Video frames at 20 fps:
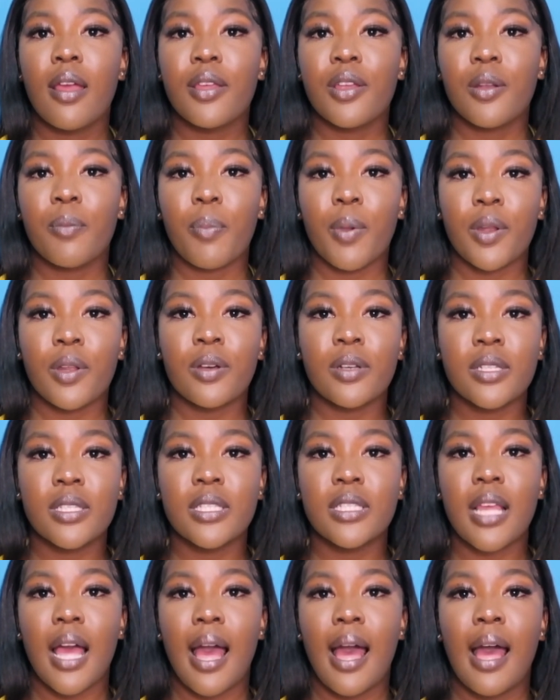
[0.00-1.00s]
your
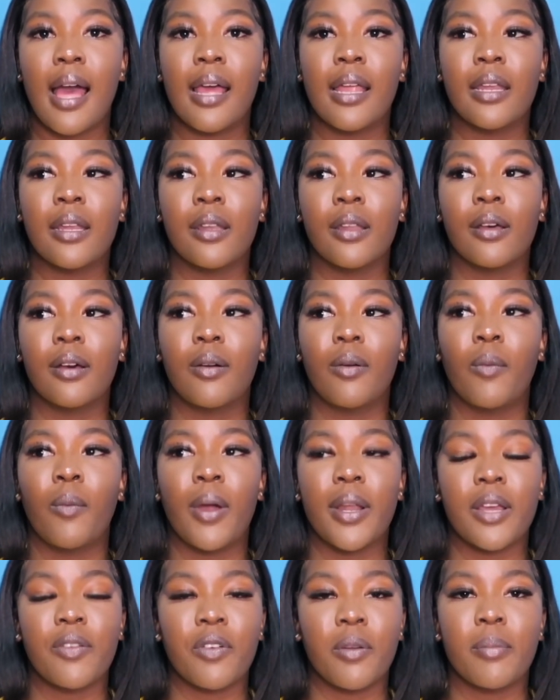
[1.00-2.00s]
products and
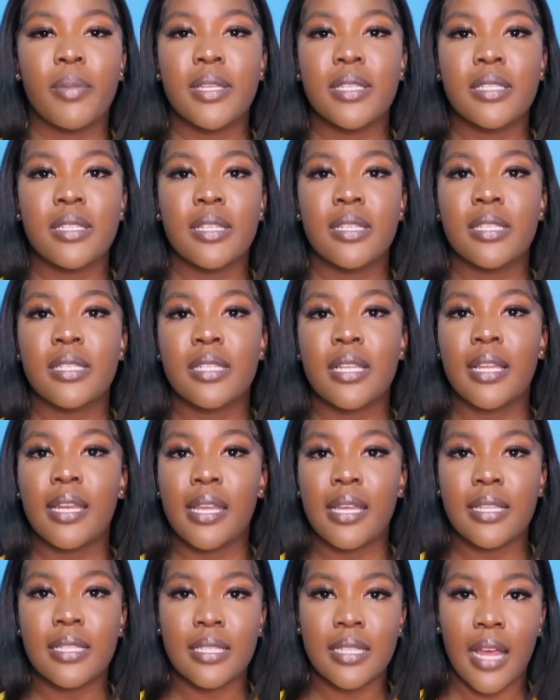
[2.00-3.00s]
whatever business it
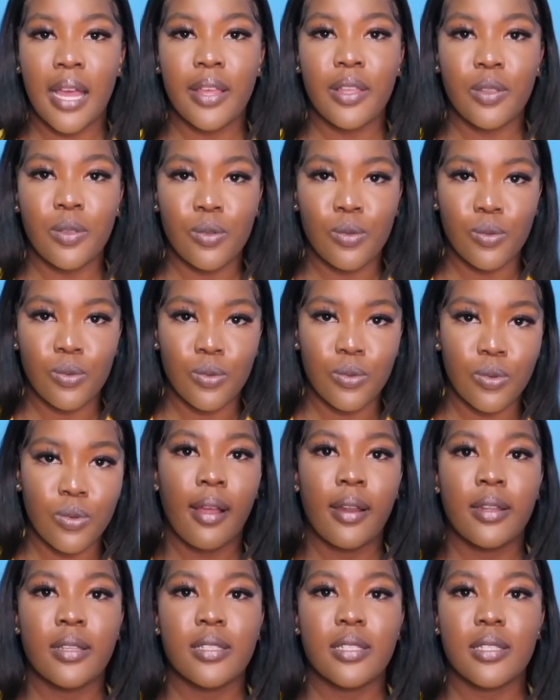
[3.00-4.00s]
is that you are
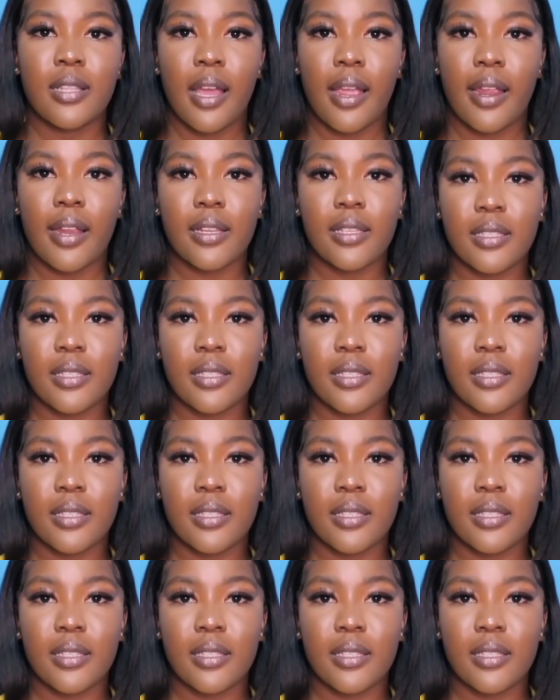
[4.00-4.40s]
going to start.